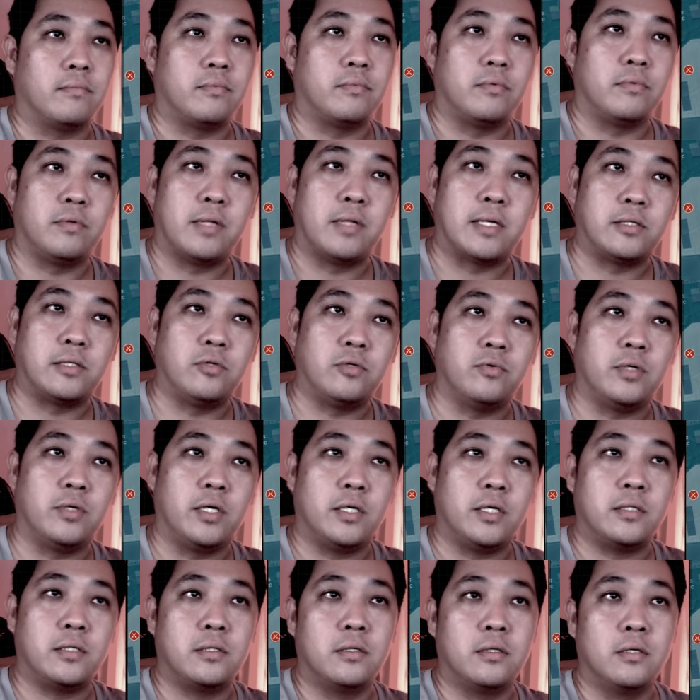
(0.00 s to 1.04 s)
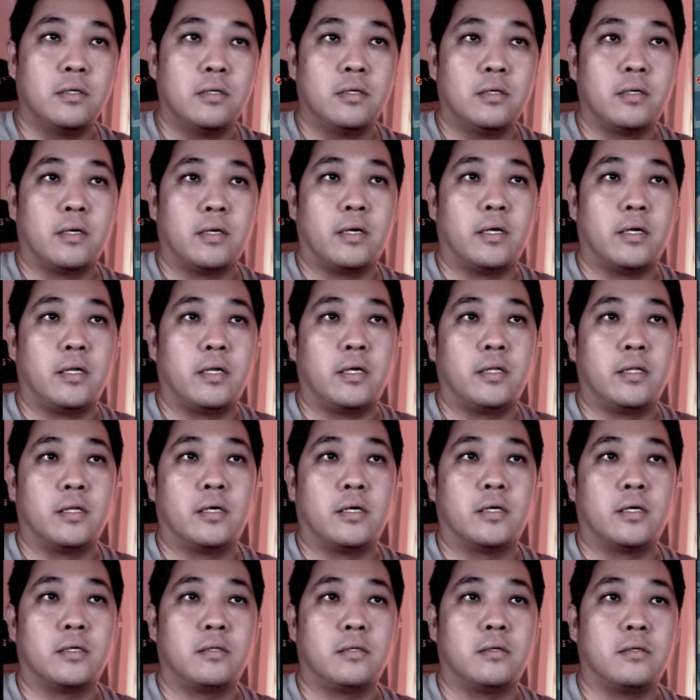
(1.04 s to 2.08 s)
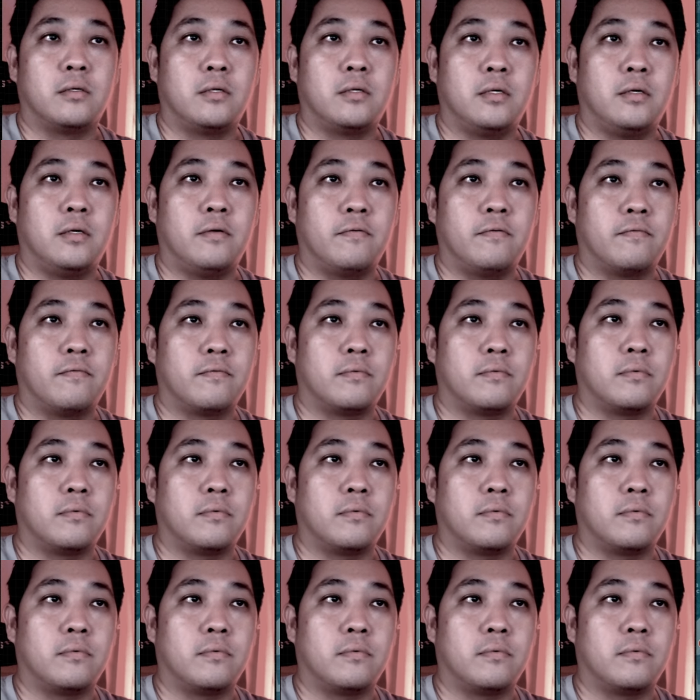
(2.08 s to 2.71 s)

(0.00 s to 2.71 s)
Let's do this. And then 30.